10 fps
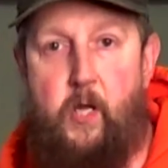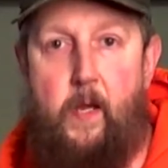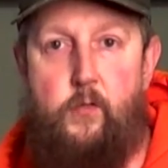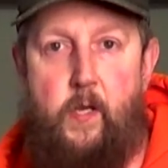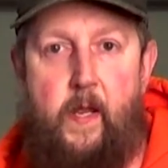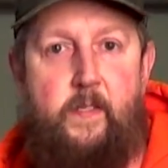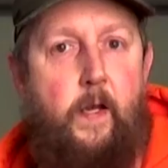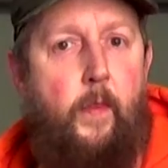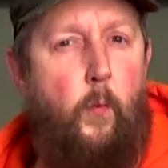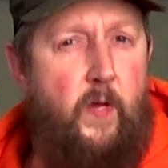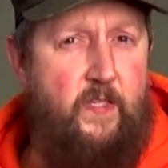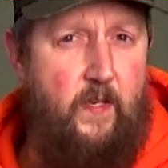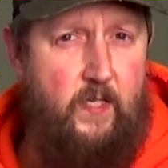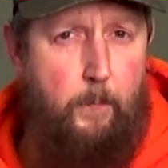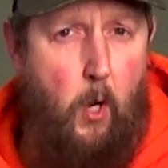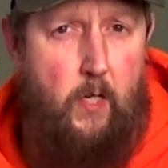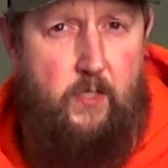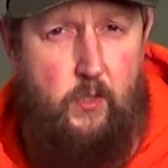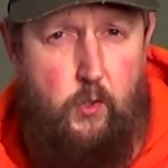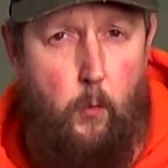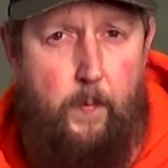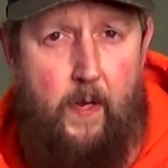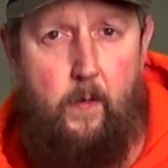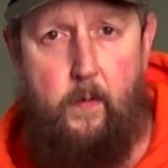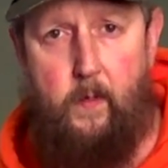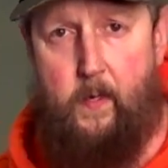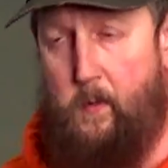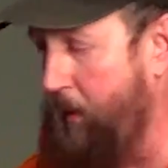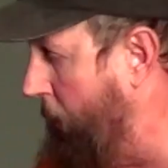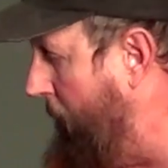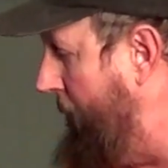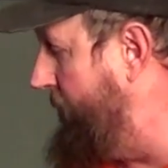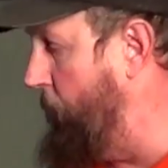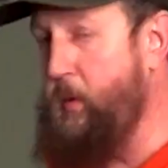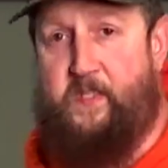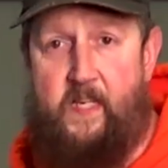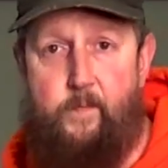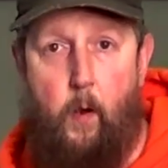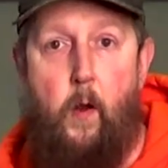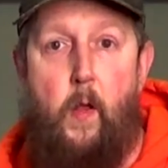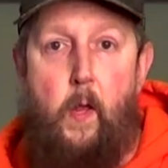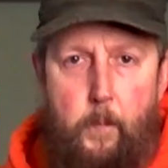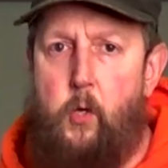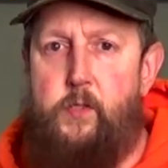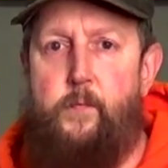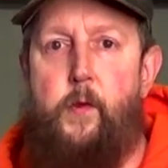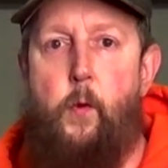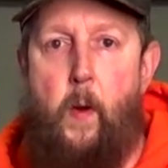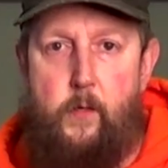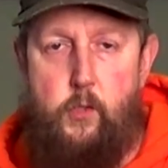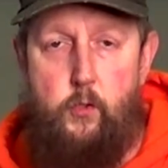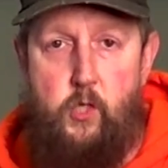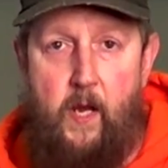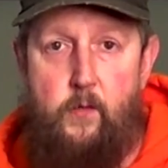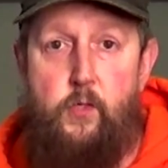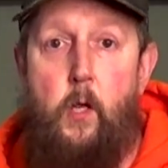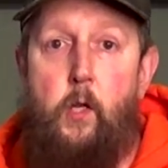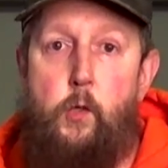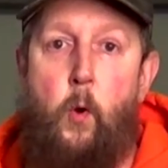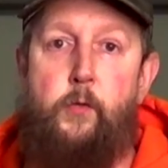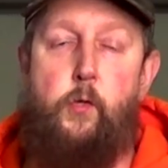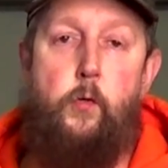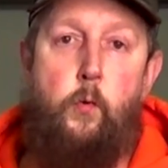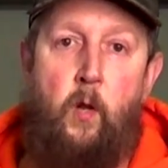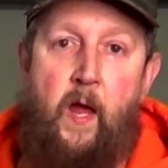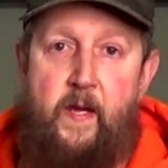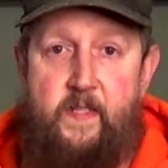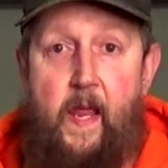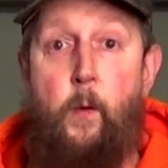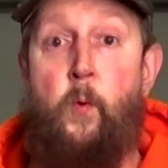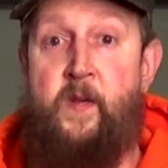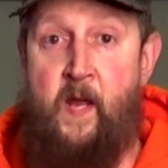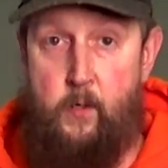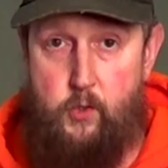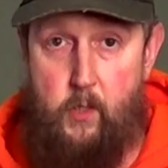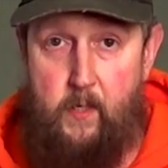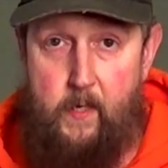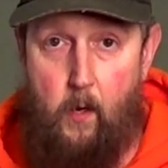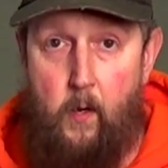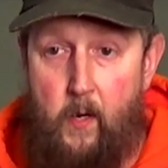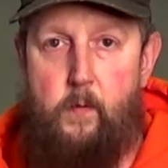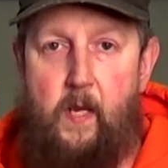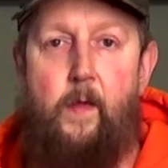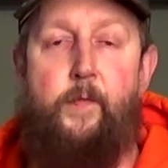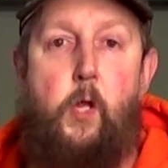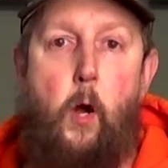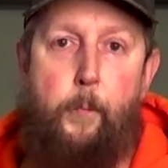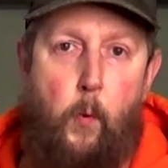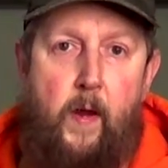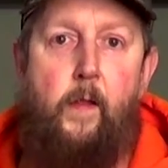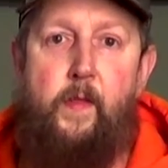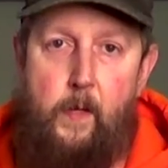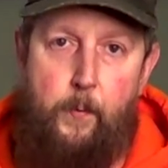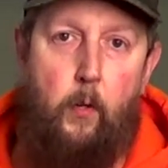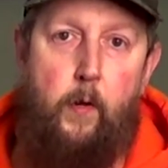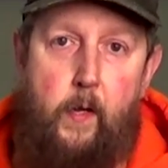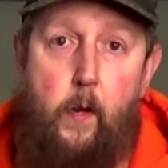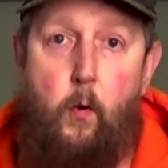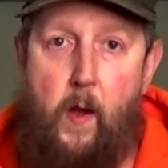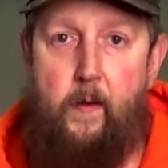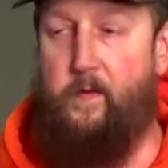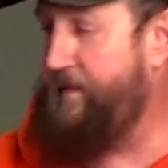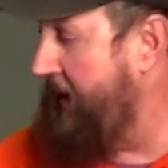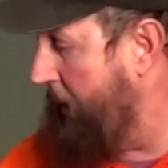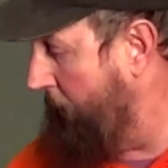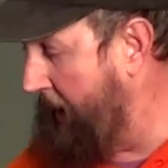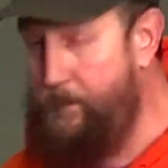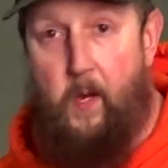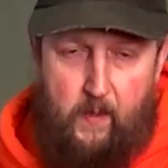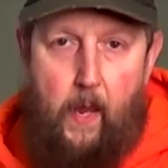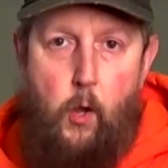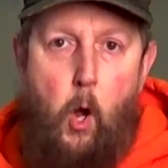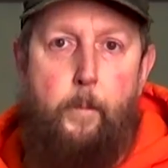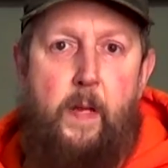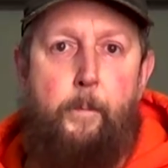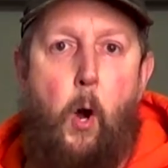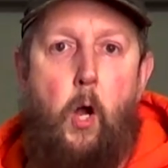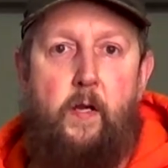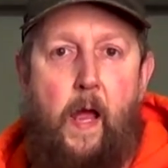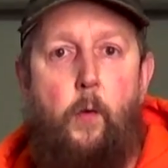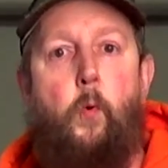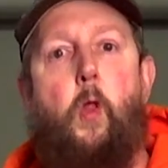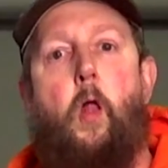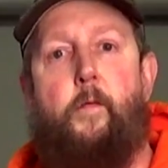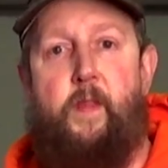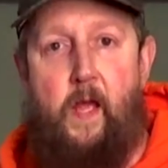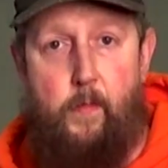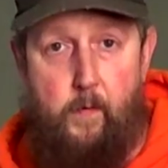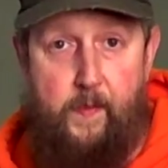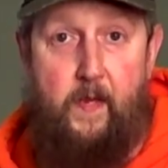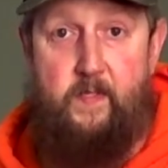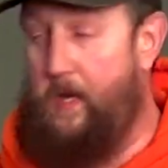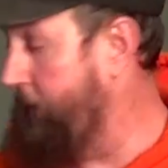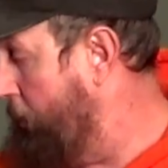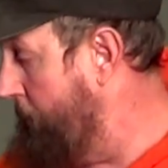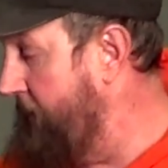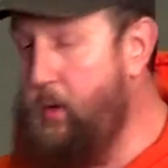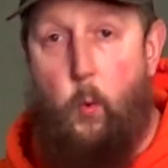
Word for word: change, and that's another reason this box is so big in around the receiver. Because of the direction change, you also utilized a reduction gear to give the operator the ability to crank the fire and not be bogged down with all of the other things that could be